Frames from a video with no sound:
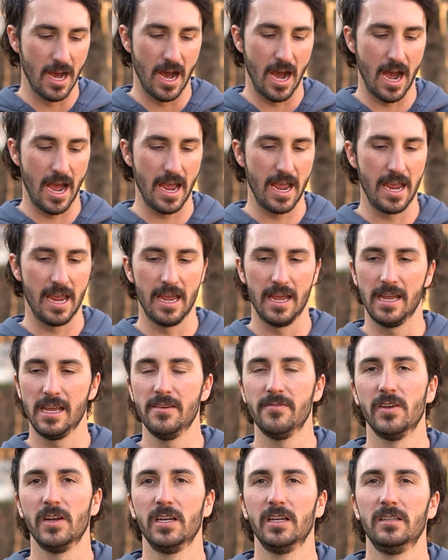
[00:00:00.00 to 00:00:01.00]
I
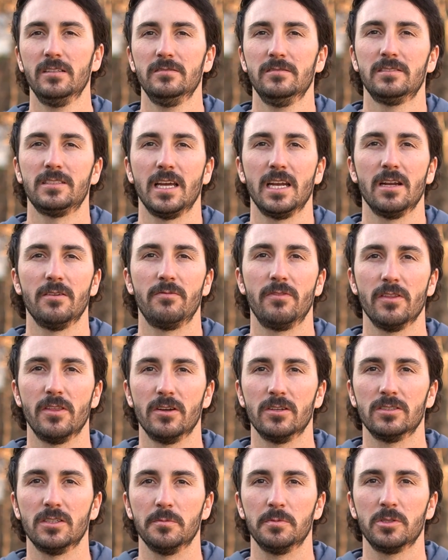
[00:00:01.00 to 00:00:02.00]
even signed up for
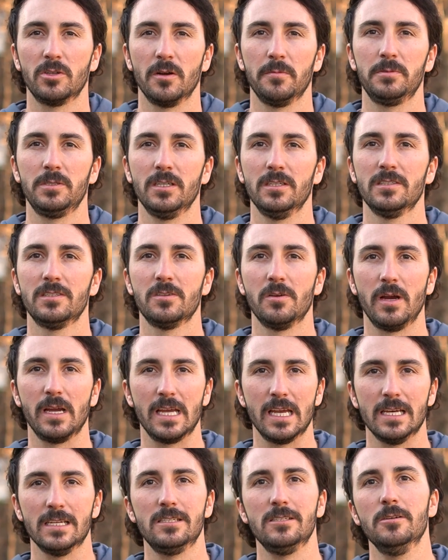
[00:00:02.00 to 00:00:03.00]
their subscription, so I
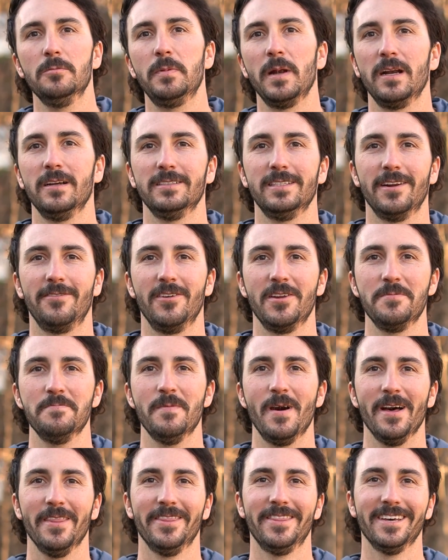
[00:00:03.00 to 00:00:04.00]
get 2 pairs every
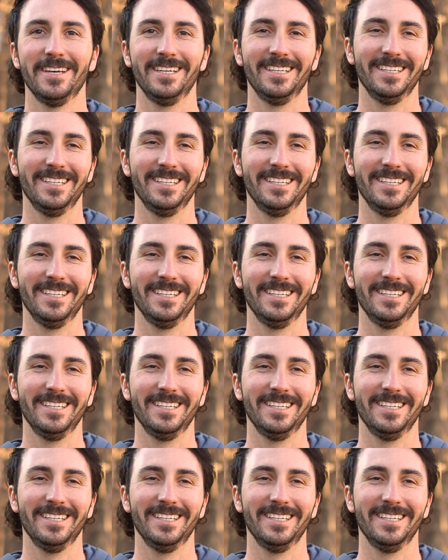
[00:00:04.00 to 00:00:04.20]
month.